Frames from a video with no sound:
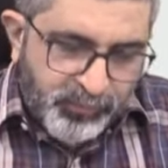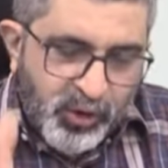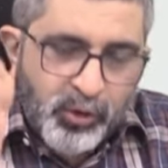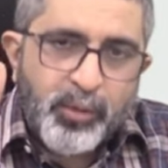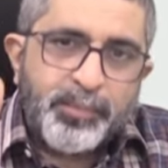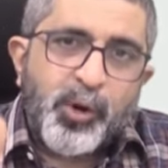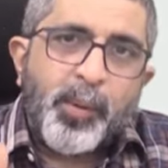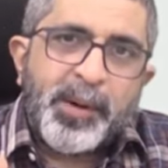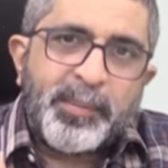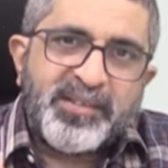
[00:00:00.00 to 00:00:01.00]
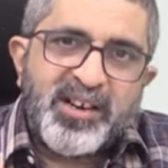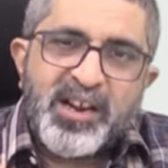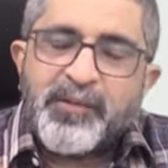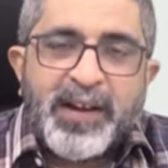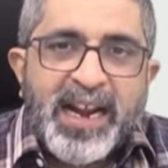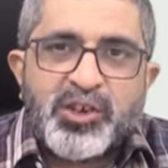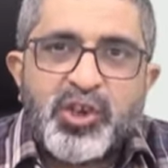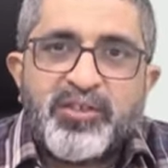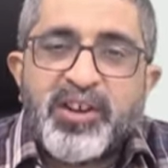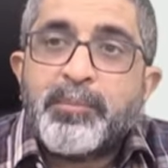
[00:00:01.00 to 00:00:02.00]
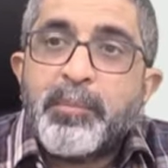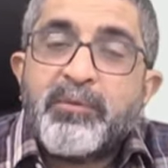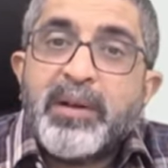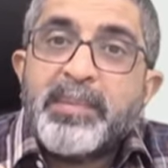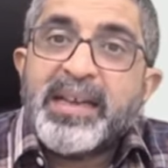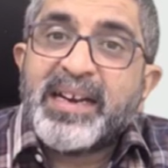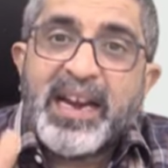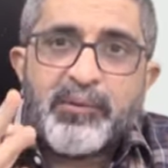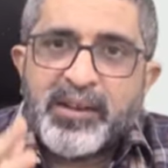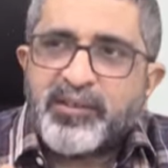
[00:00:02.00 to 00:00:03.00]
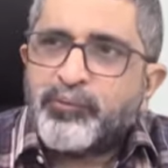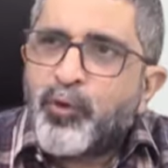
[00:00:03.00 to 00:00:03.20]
you know proper presented financial statement will be relevance.